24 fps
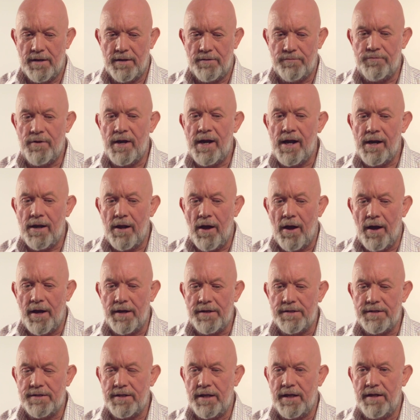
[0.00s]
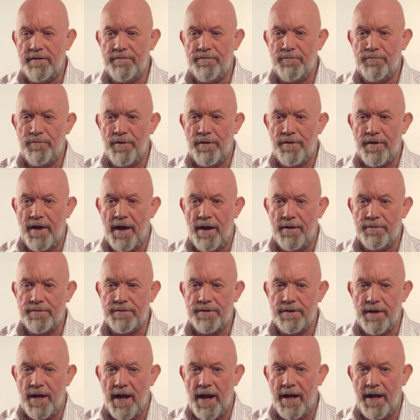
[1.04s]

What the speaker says: realised, even without